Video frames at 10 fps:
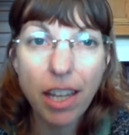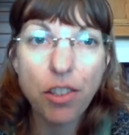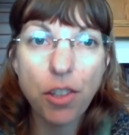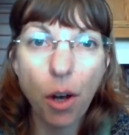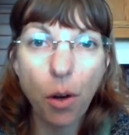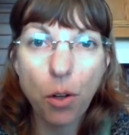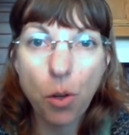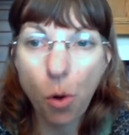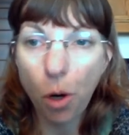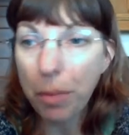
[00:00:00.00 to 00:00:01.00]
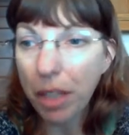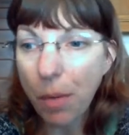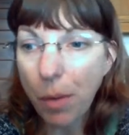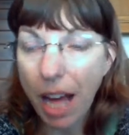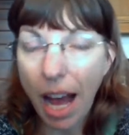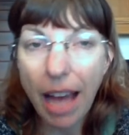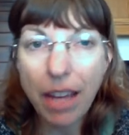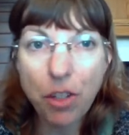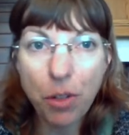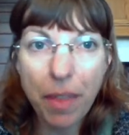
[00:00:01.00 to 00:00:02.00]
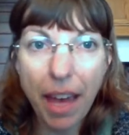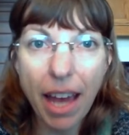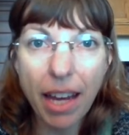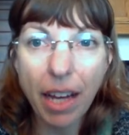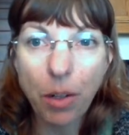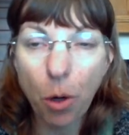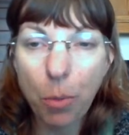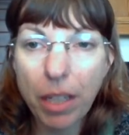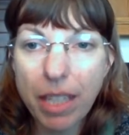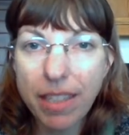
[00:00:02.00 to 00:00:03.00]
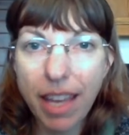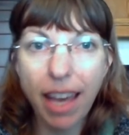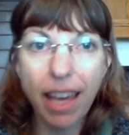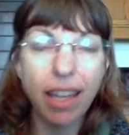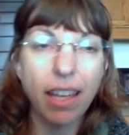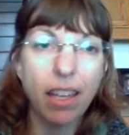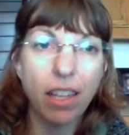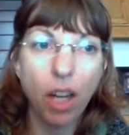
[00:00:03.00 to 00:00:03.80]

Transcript: So normally when I do that, I normally say,